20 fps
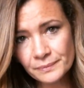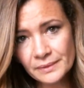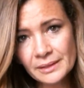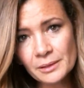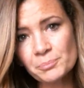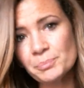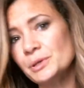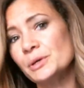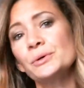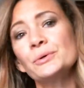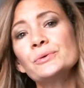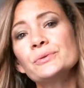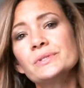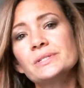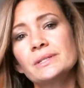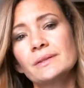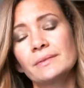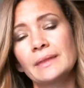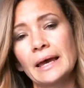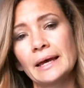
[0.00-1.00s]
pills
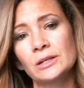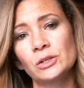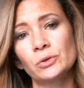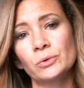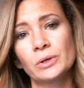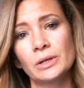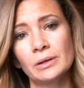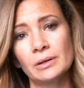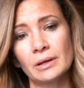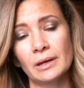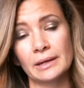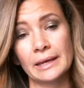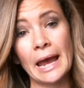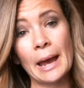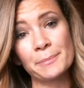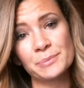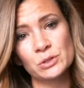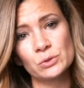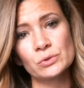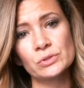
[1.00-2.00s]
that you can,
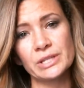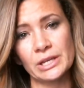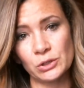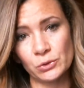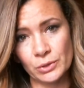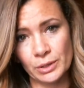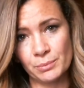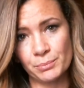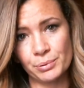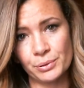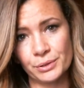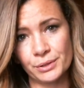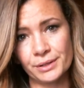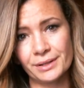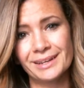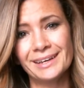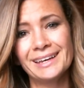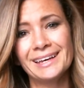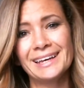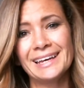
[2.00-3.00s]
capsules that you can put
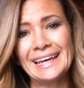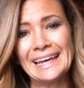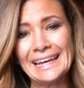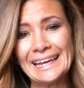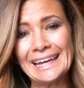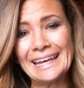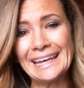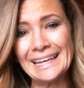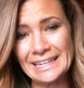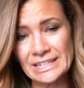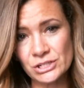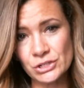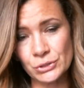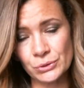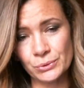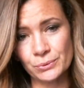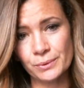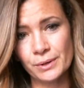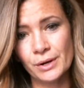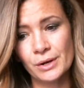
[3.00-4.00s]
it
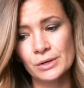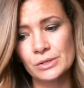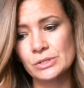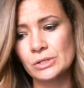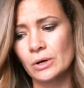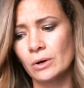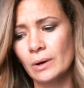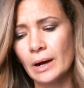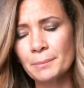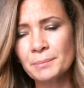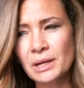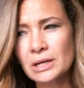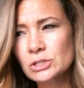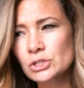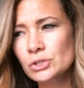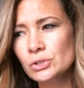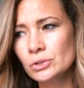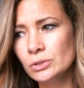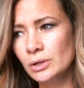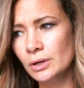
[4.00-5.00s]
into. So I'm not
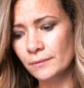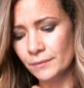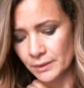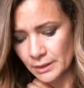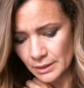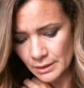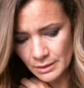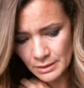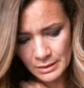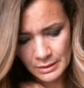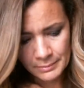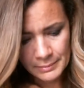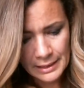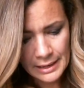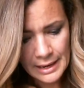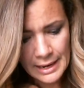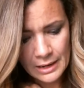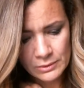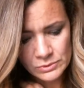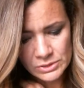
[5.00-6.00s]
sure of the
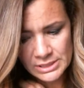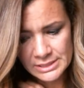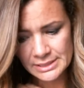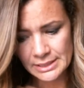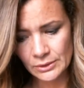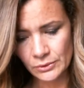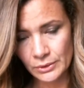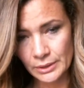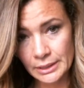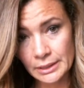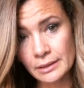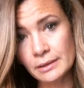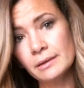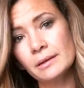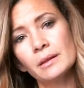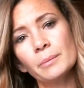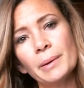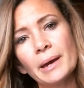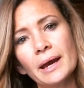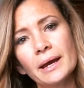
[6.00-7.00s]
ounces that are in
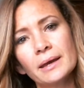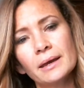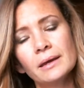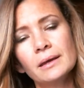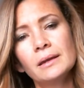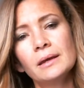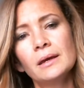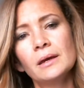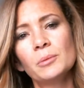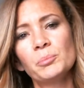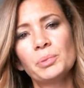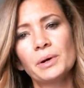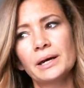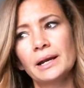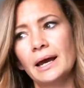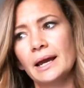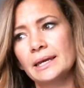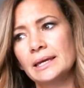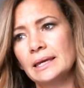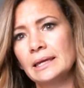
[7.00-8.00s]
the packet, but
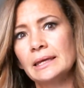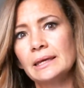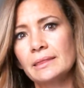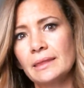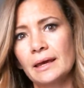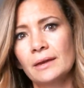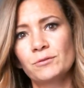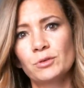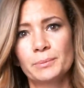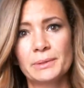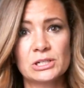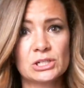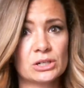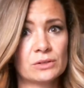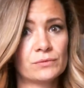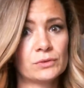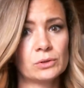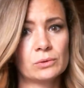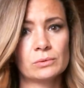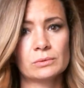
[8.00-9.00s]
I can get that information
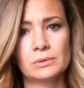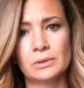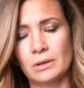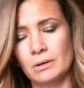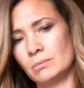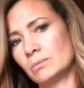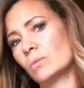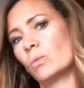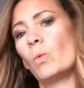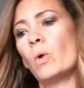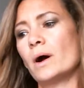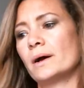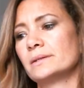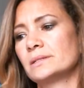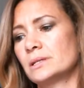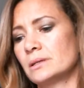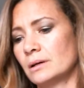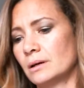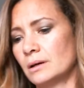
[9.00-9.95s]
if you want,